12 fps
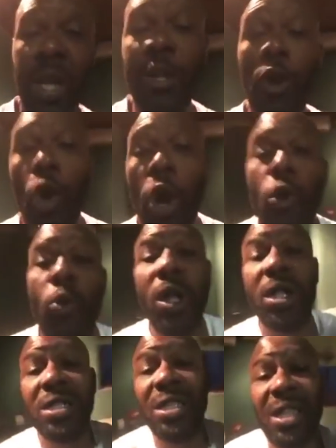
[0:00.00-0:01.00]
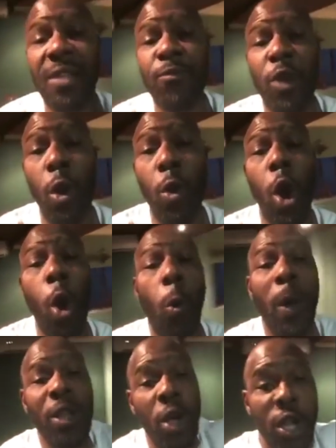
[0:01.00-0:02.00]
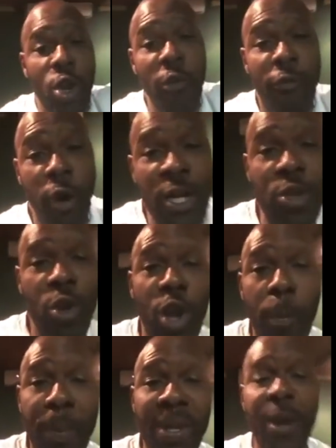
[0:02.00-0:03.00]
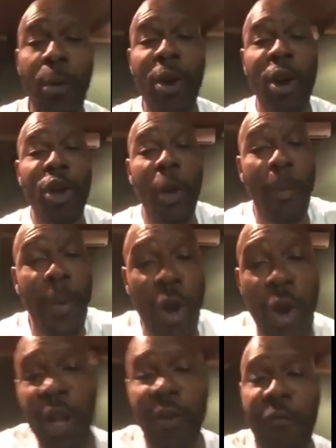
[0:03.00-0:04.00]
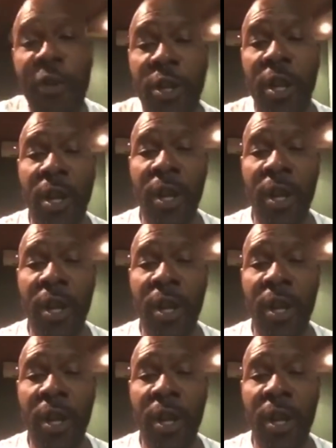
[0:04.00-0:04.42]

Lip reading: The whole world seeing it now. When all they go voice all your opinion, when all they go put on all your foot.